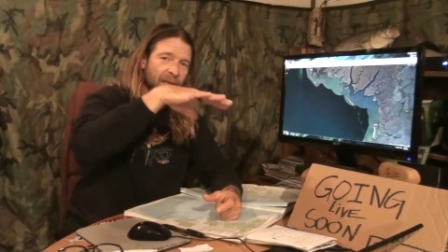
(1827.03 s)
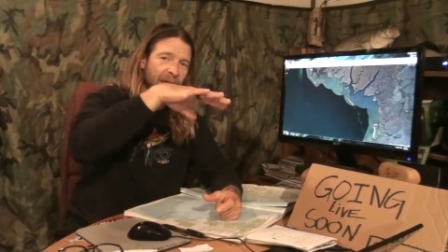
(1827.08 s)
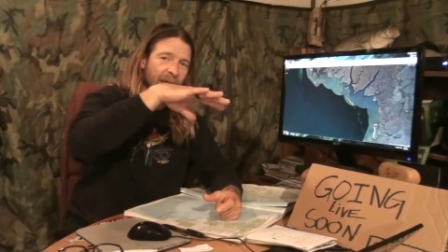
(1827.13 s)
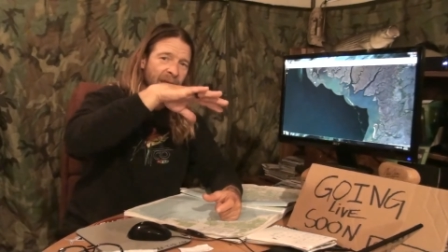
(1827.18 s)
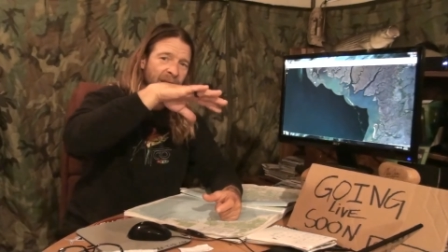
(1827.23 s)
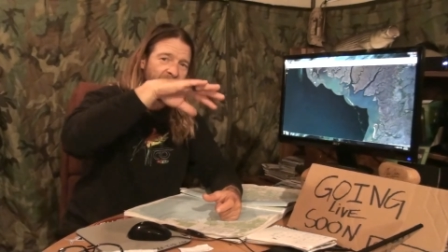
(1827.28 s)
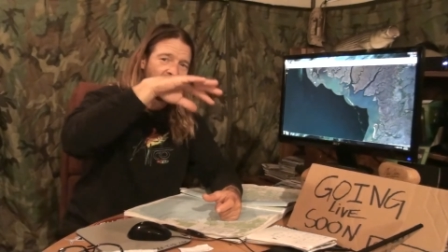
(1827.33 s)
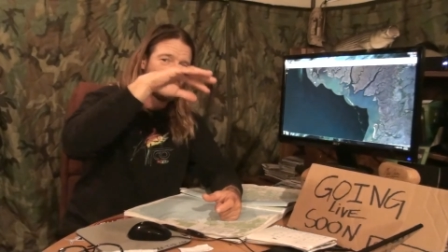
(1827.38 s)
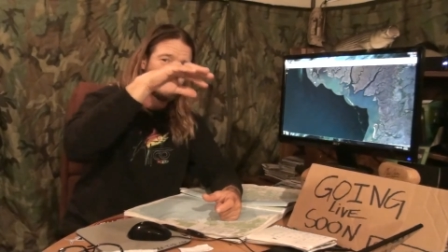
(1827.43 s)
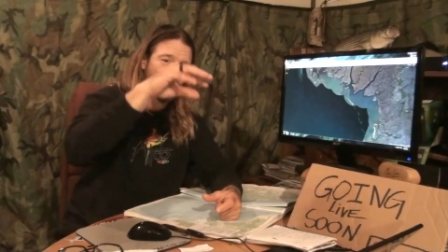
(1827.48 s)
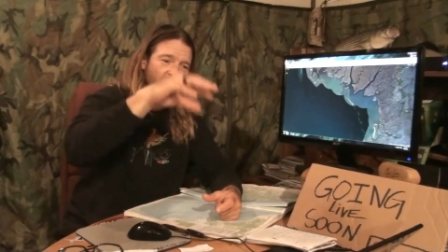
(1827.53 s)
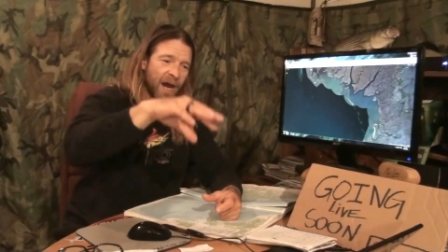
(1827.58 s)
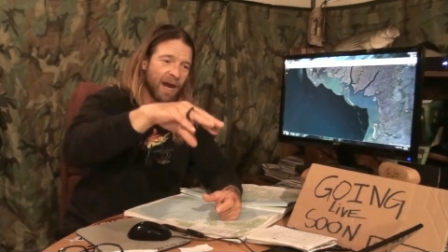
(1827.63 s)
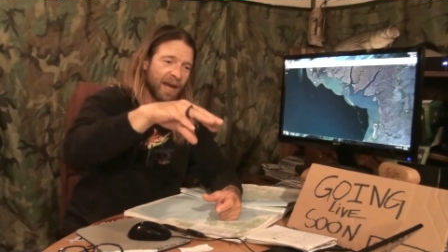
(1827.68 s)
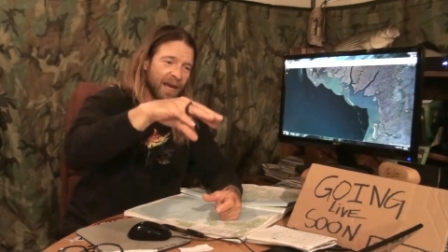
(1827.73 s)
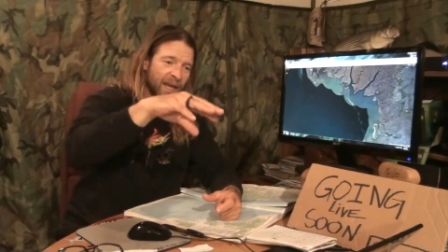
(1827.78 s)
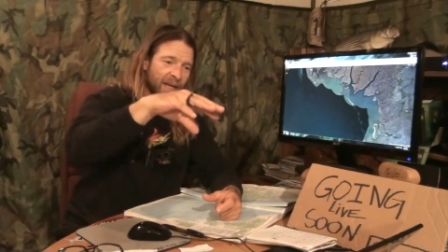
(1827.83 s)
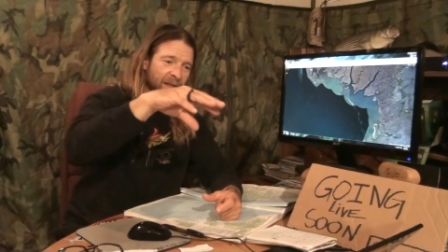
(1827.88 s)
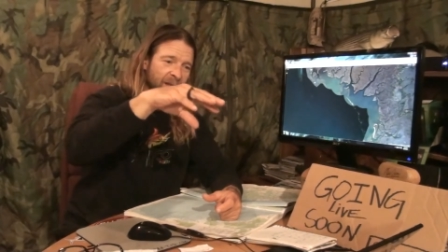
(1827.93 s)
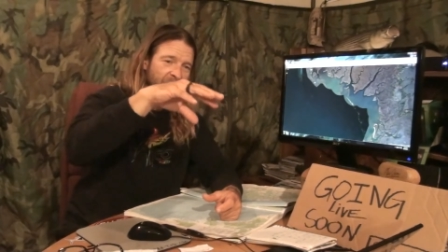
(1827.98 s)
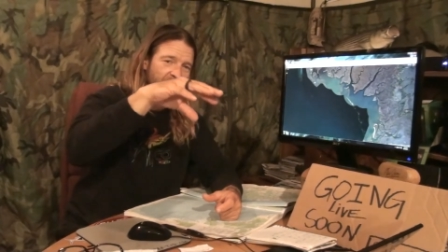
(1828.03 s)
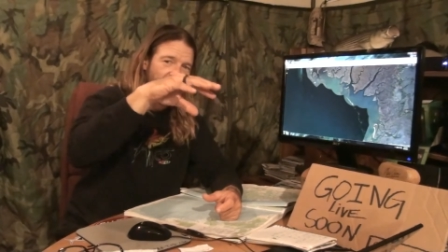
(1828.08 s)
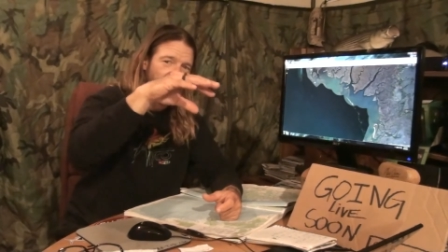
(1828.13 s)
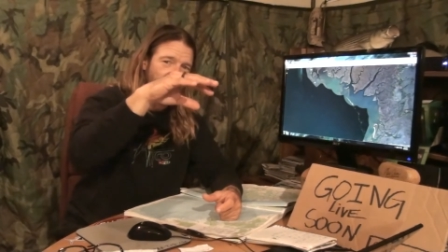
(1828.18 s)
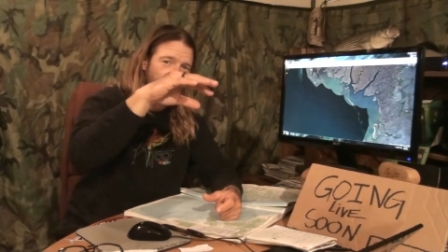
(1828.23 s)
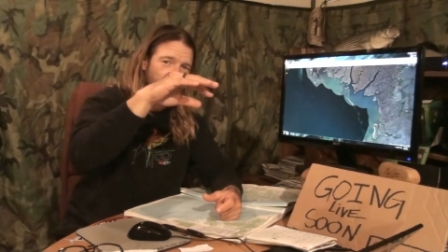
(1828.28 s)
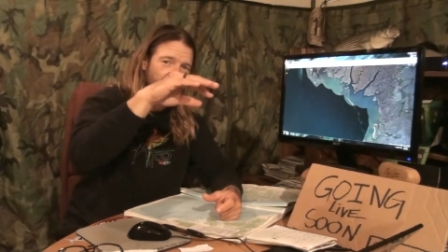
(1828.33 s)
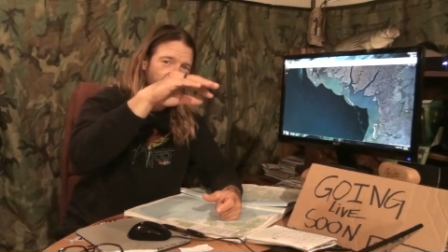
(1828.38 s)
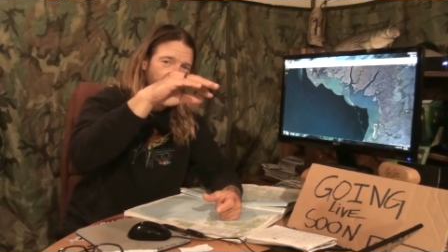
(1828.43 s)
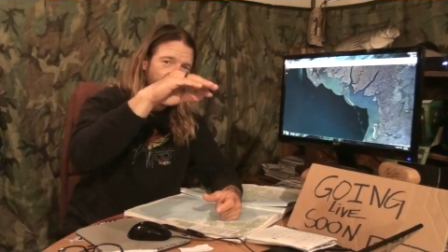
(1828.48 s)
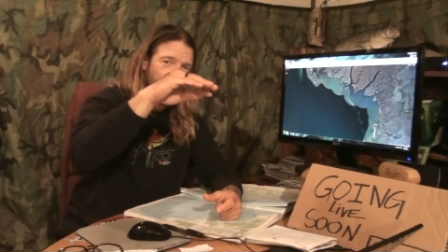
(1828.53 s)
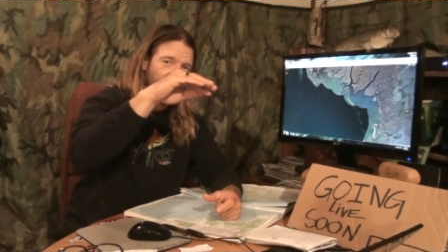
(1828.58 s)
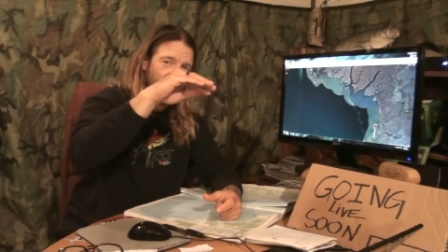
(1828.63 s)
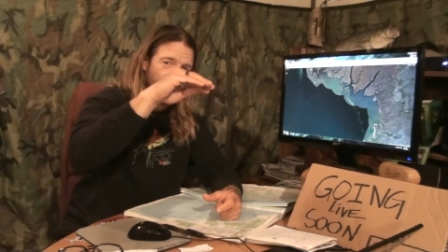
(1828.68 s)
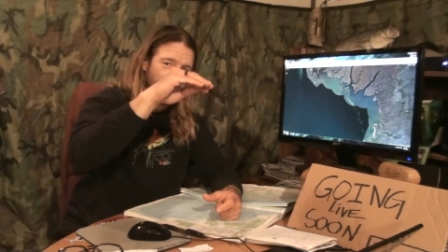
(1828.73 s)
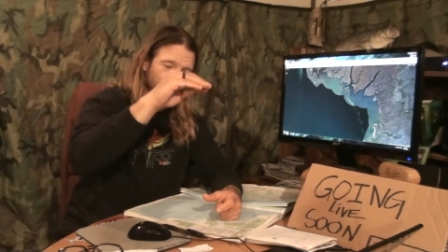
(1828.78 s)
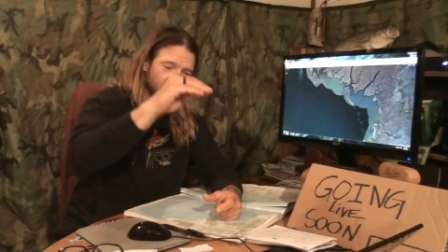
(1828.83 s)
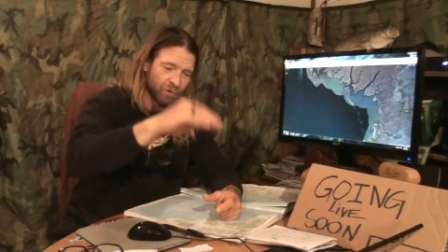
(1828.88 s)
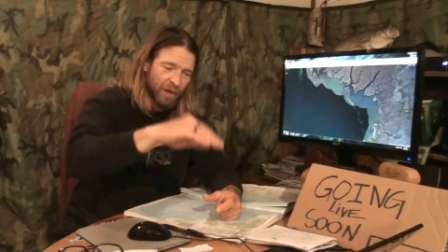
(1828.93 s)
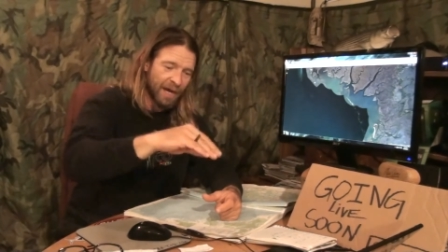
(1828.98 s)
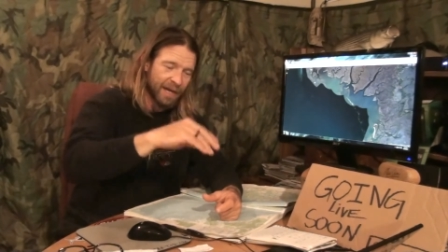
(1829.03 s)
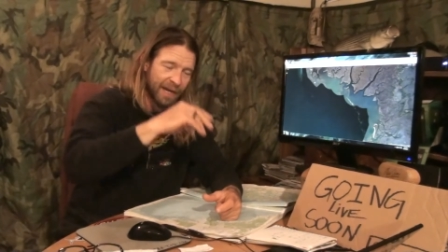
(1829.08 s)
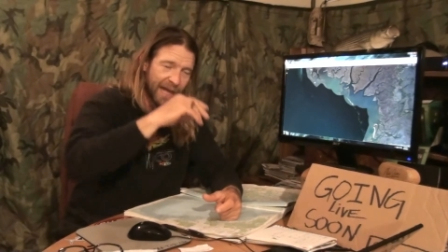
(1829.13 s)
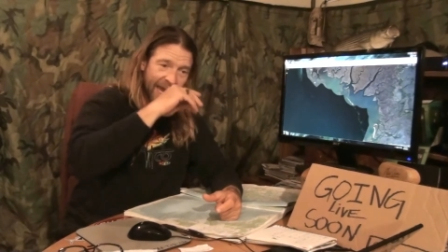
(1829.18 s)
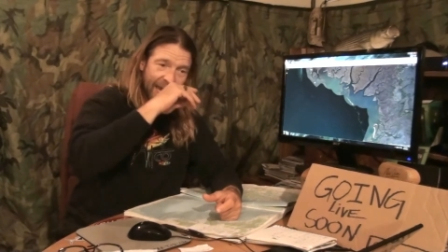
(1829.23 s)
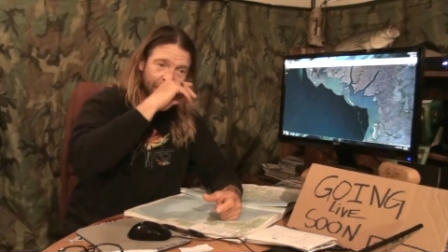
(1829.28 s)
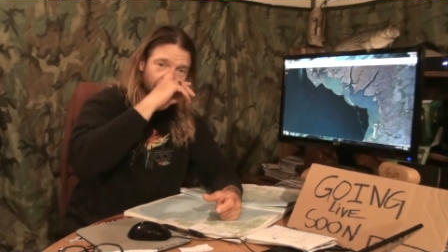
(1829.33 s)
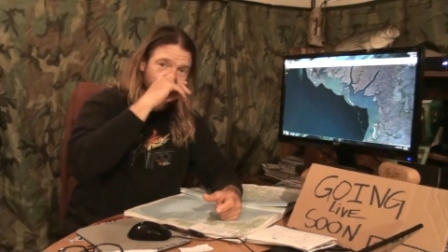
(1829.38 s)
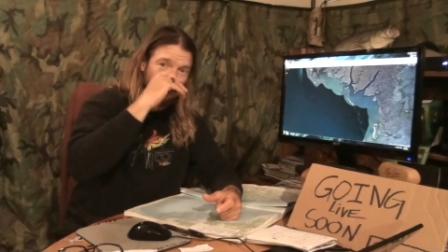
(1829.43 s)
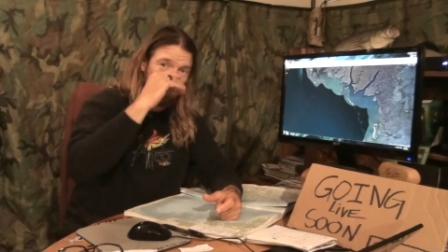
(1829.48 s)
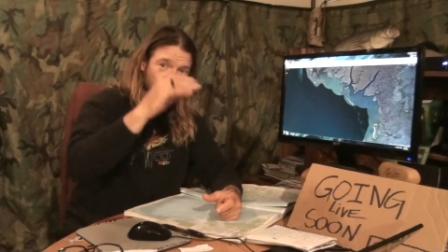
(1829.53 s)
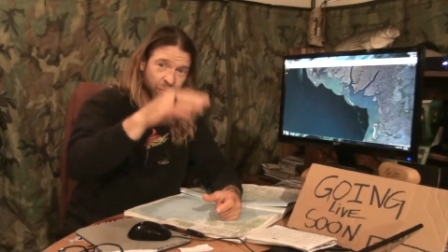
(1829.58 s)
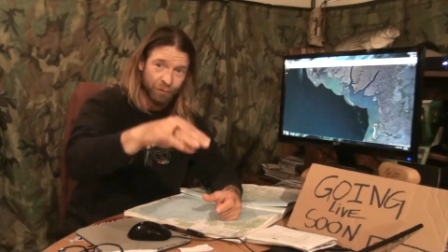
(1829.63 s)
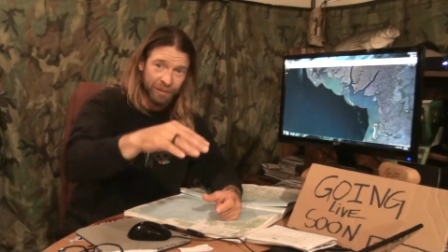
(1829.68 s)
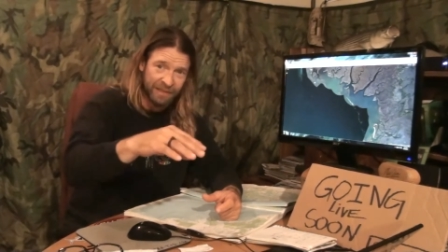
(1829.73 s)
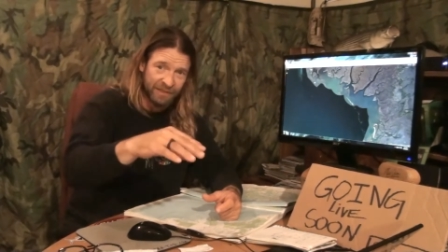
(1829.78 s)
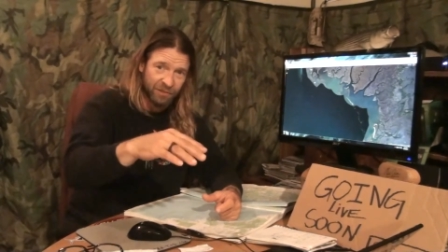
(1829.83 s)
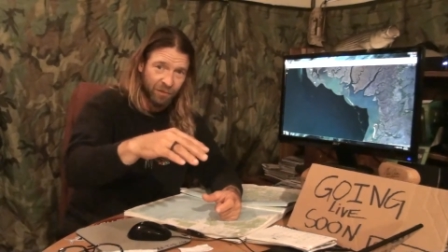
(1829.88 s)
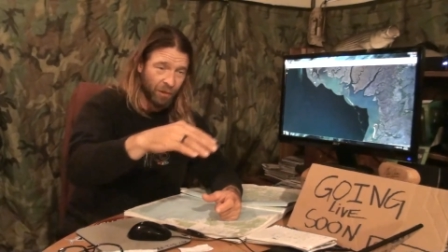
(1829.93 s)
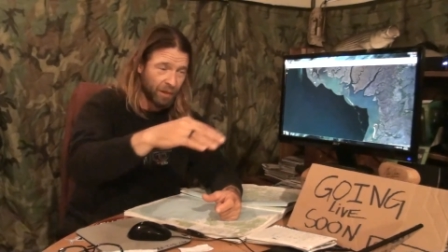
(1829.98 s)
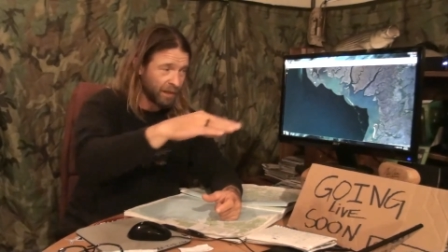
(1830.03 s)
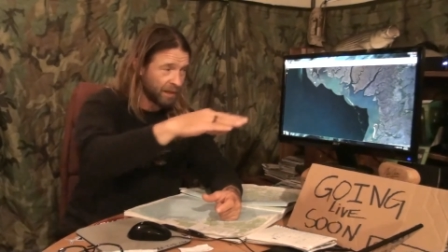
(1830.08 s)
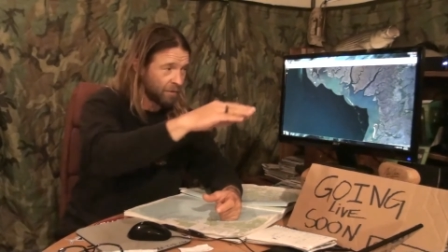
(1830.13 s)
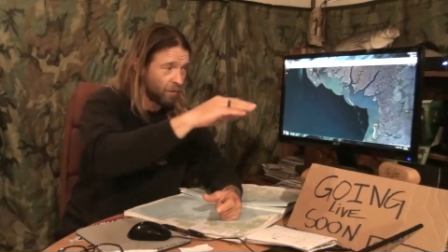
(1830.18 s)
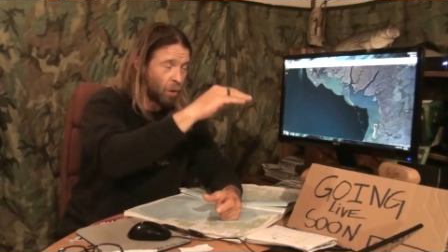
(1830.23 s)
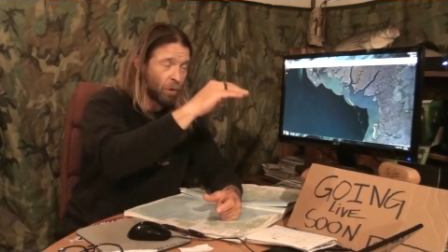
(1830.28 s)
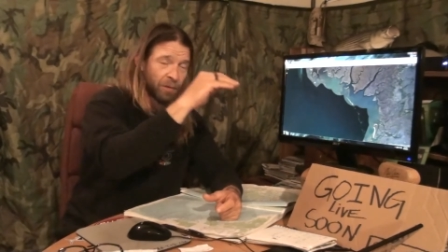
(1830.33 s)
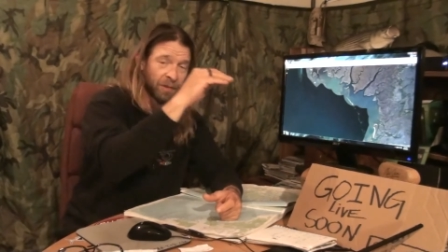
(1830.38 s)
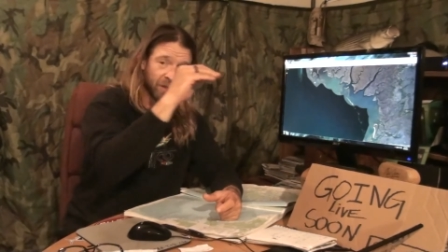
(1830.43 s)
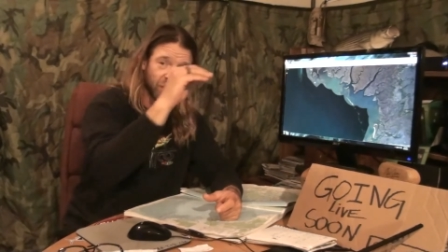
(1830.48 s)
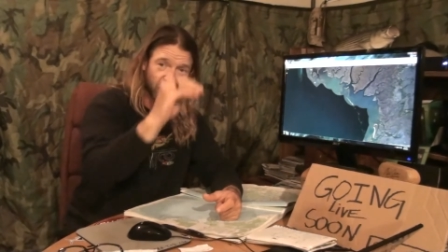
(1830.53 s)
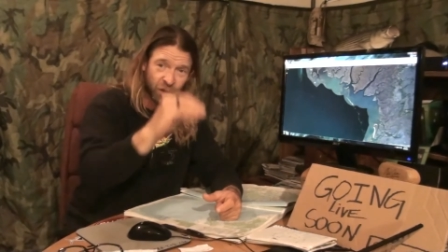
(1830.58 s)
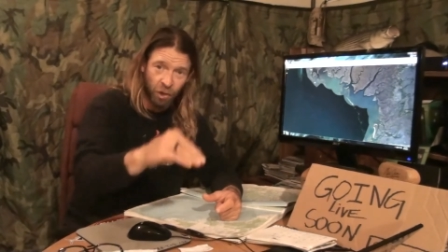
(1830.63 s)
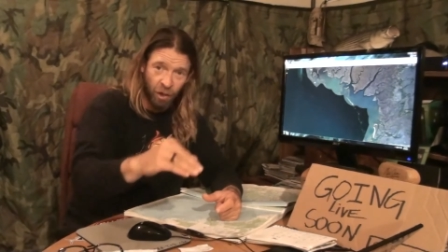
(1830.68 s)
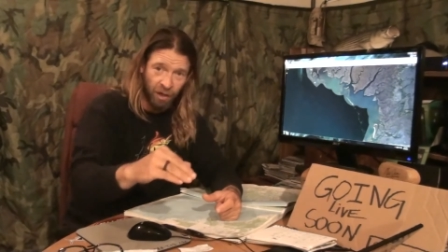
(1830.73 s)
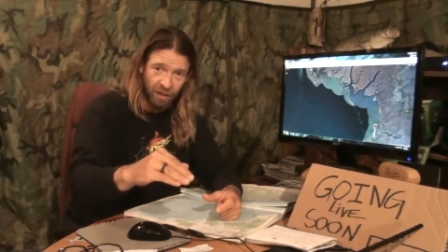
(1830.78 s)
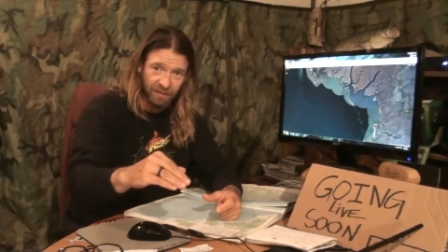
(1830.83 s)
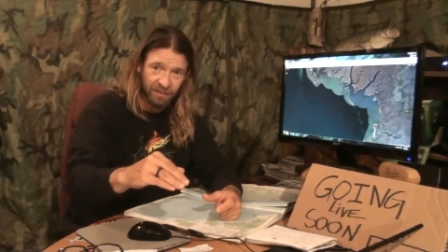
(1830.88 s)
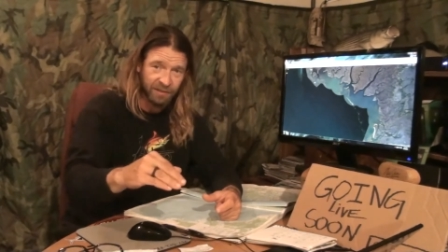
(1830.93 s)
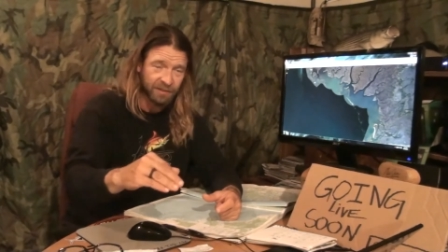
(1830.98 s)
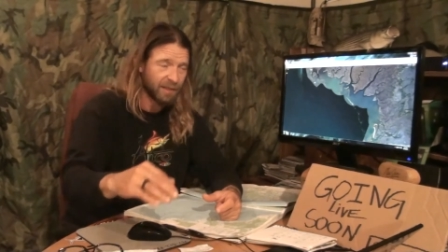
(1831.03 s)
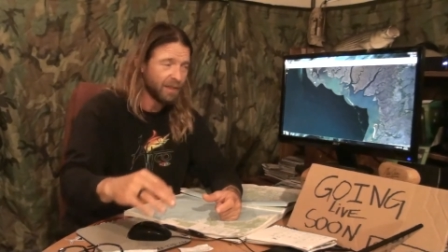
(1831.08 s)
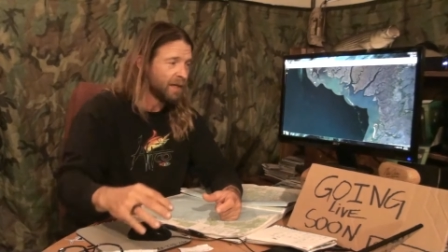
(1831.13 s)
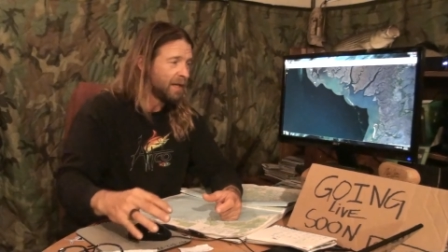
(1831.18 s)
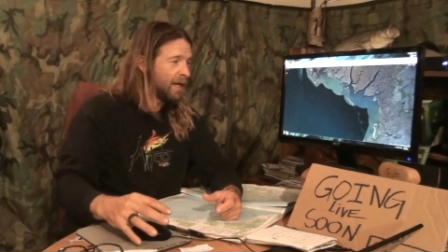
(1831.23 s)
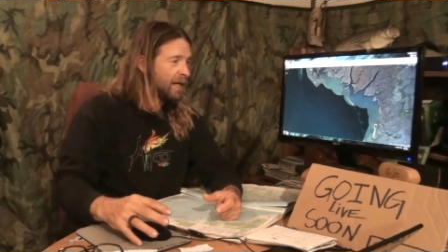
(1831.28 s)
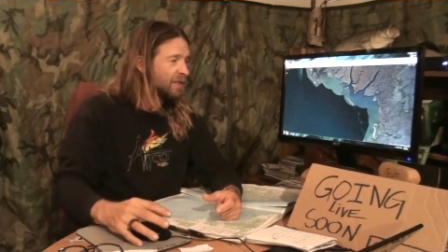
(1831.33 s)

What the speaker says: in dry land with trees on it on the charts.